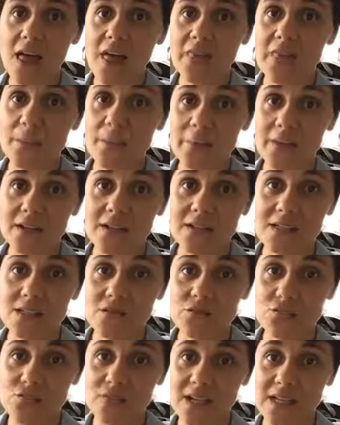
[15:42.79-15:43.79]
The burgers are
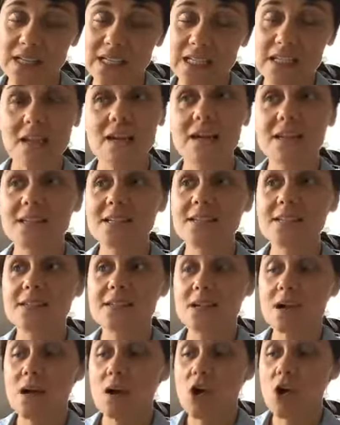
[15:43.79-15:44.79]
really nice
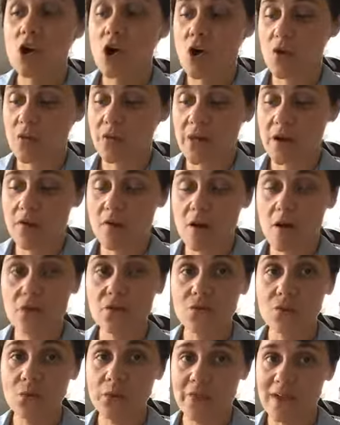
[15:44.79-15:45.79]
on their
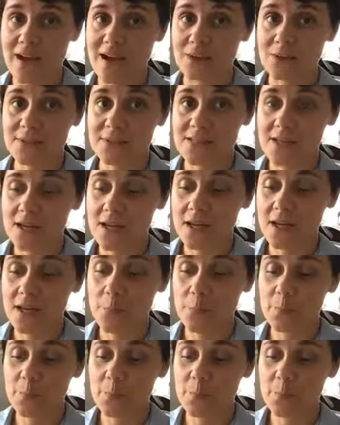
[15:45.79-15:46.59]
own without it,